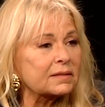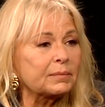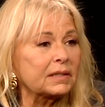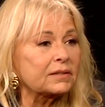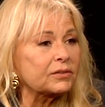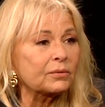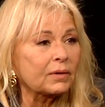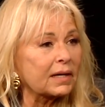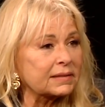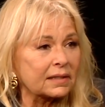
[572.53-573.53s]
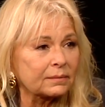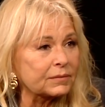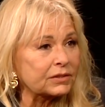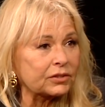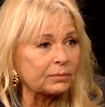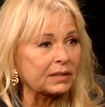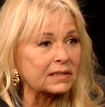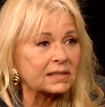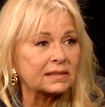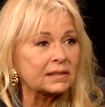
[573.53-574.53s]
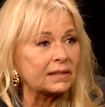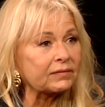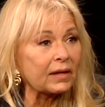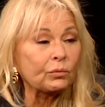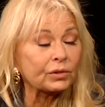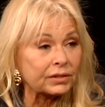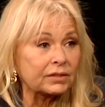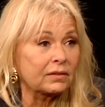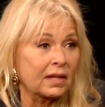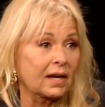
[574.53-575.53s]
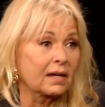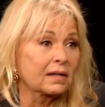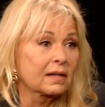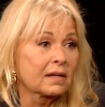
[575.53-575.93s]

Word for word: to me and doing what I tell them to do because if they would do that,